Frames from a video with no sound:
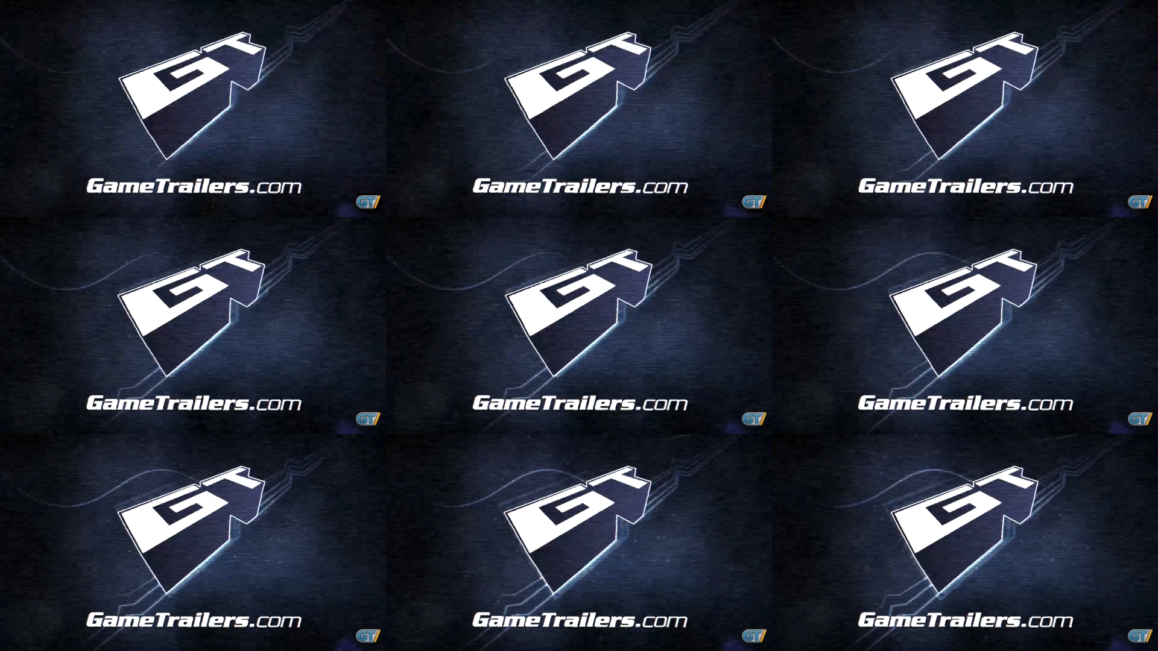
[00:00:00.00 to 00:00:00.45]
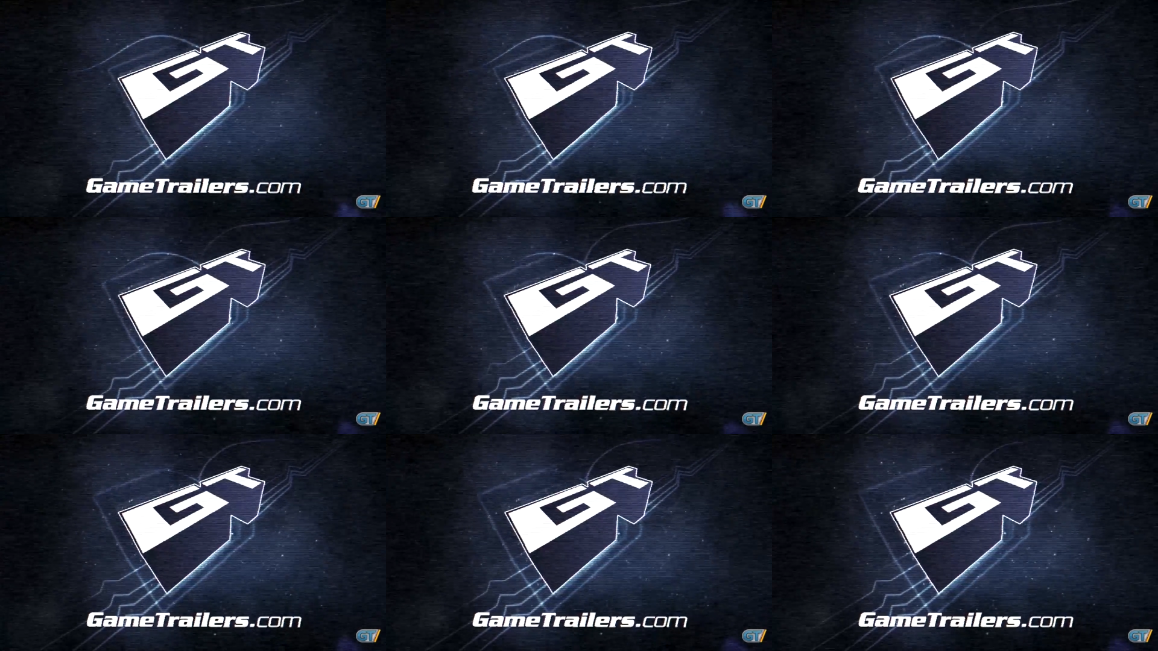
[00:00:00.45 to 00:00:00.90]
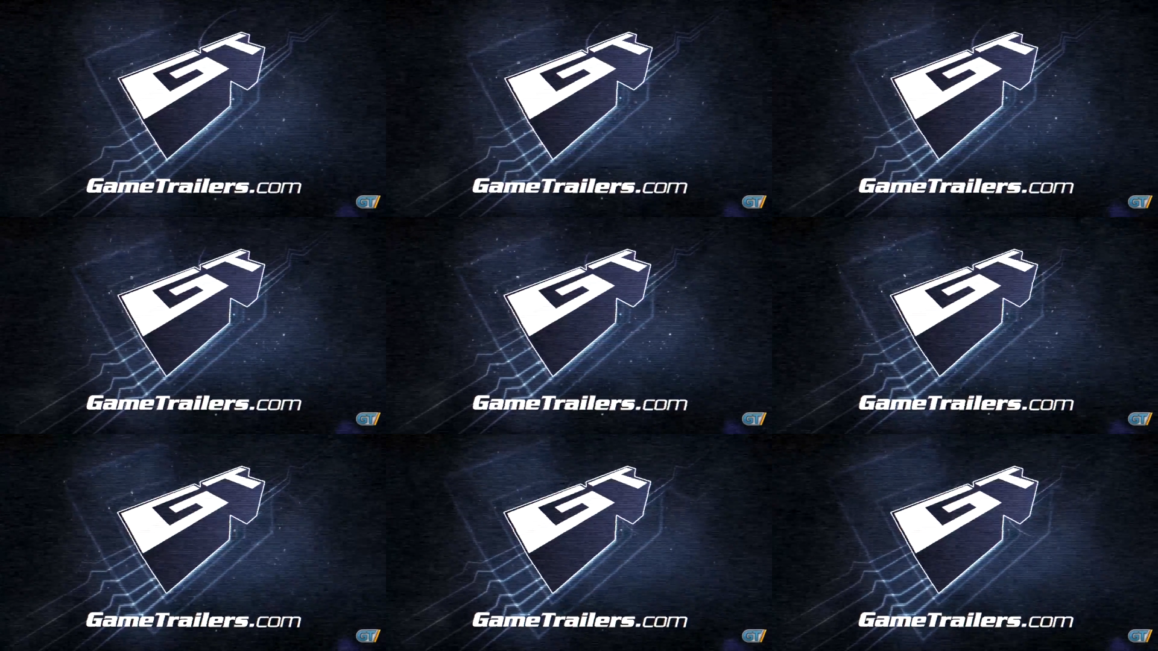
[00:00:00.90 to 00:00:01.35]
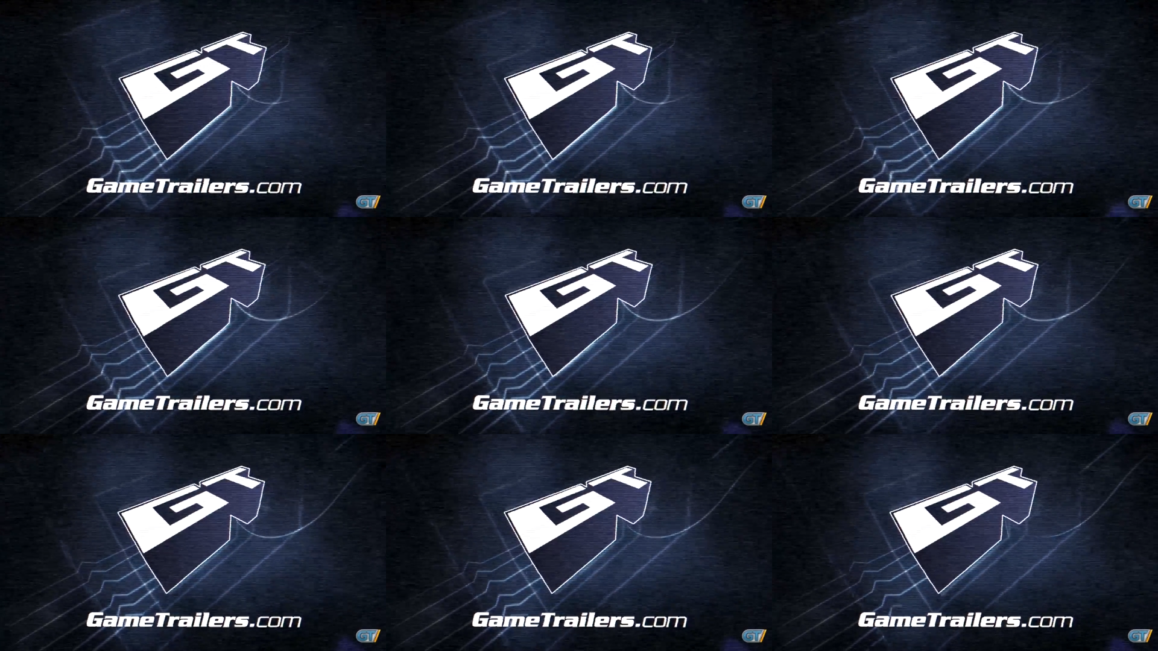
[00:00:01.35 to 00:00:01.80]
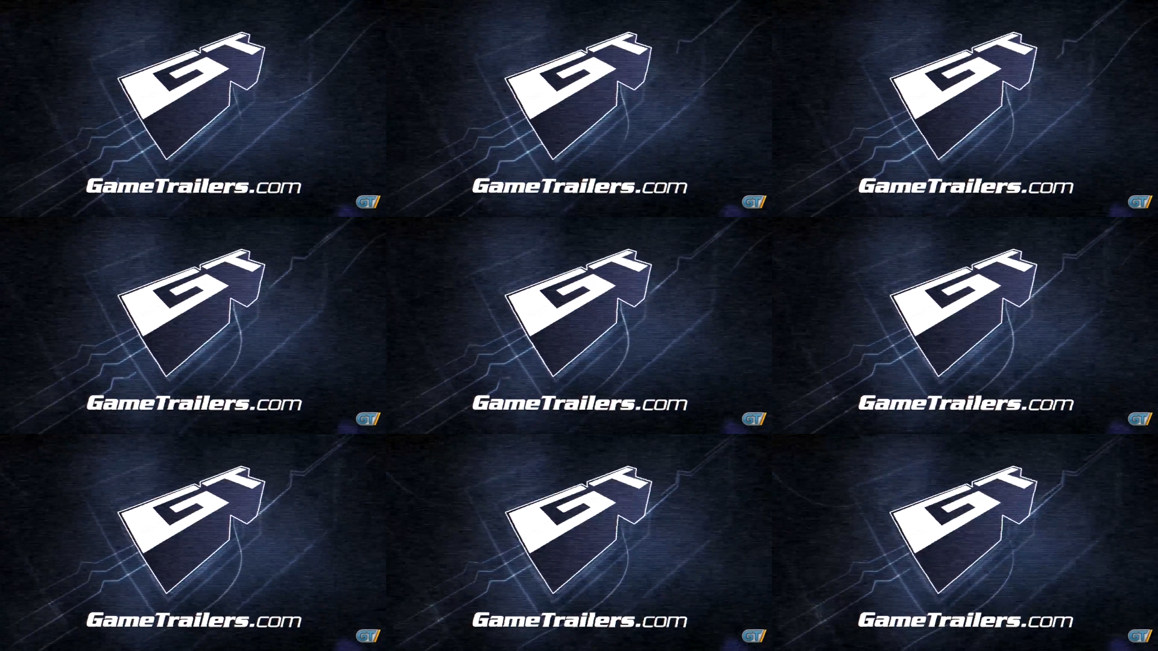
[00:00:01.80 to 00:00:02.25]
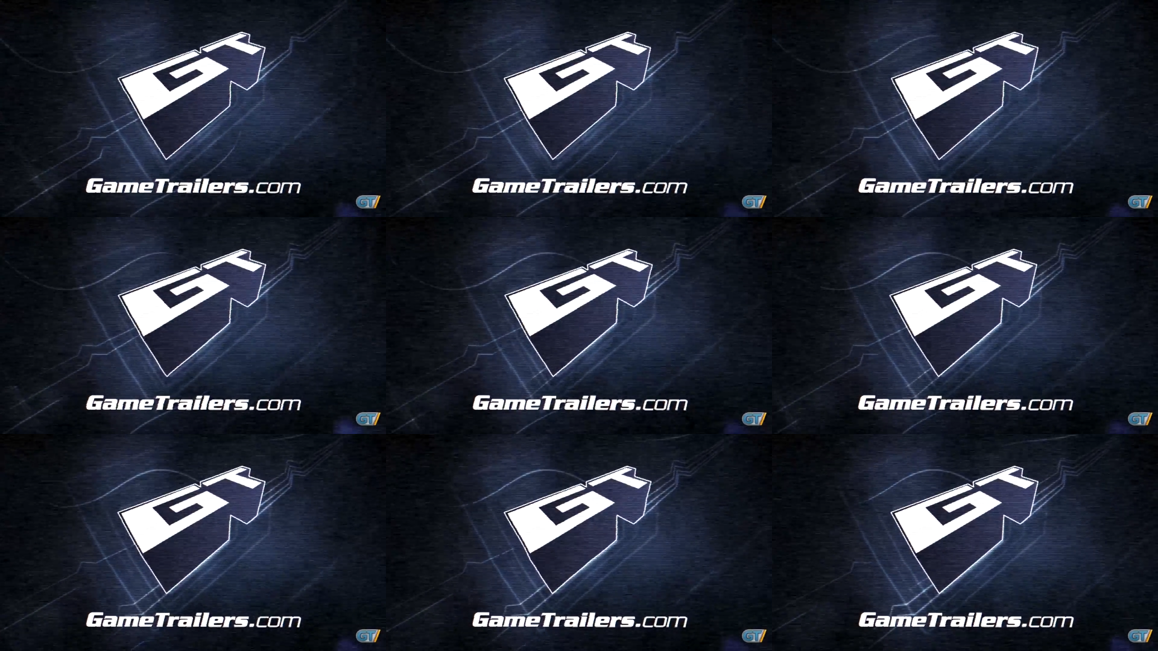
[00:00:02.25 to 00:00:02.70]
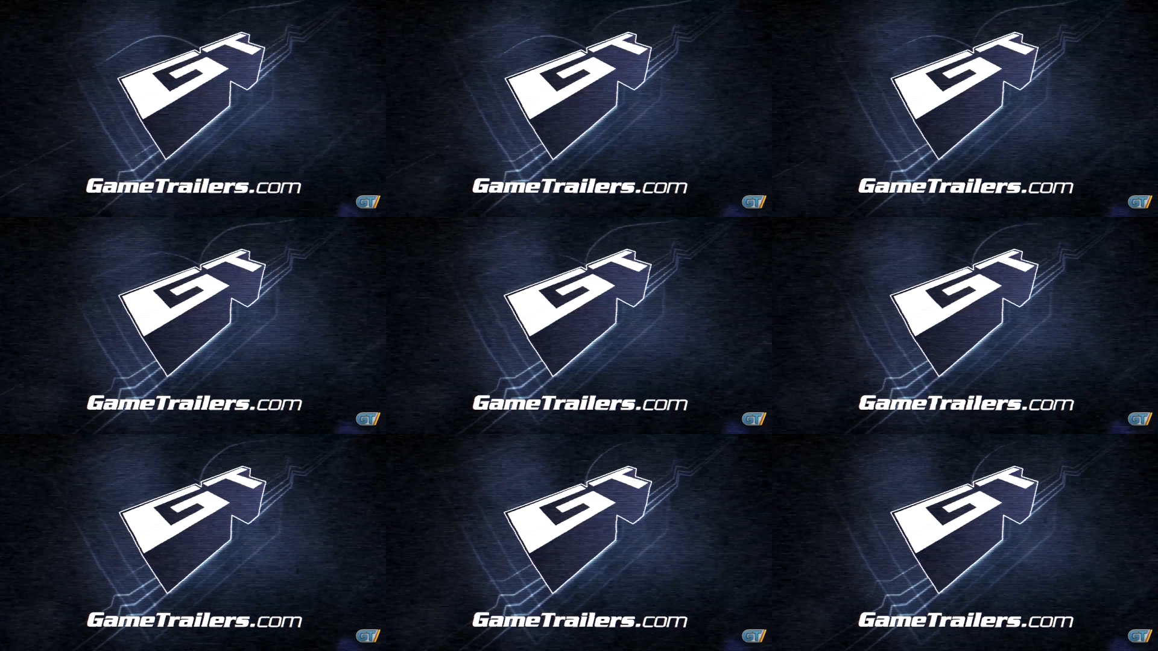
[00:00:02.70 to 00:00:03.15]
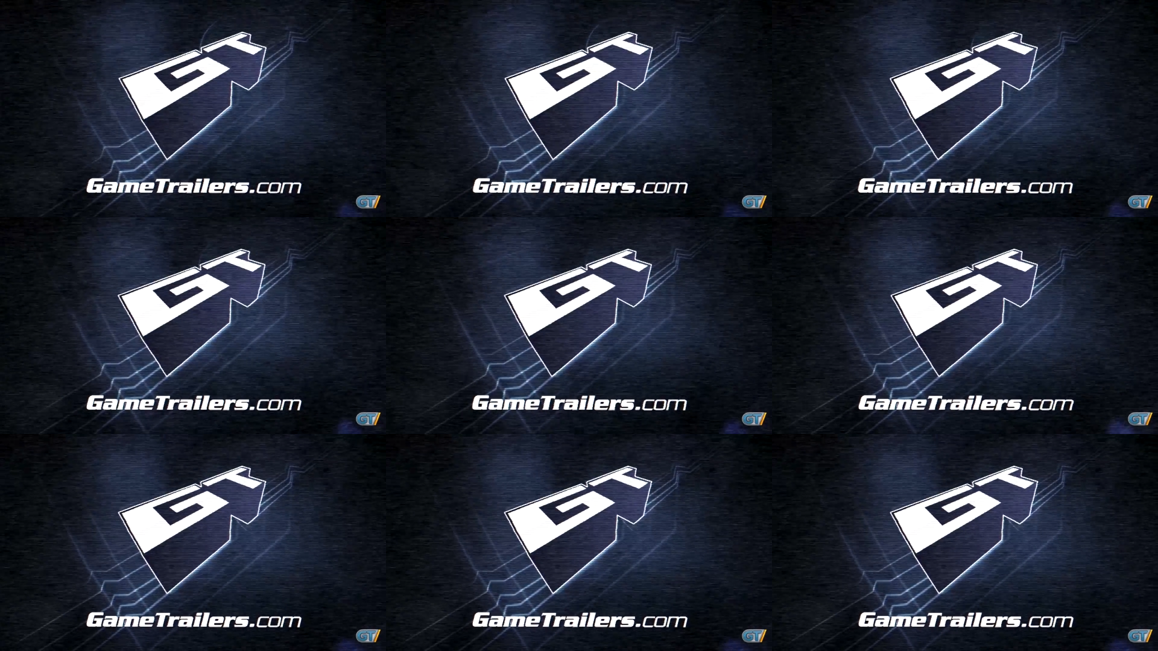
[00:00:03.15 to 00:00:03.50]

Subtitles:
[unreadable: no face in view]